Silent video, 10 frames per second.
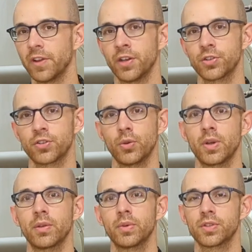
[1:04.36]
finish to
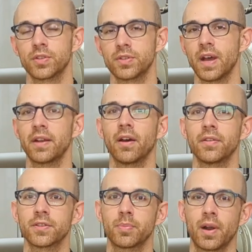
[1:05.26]
it, which is not
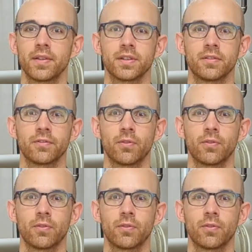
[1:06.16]
unsurprising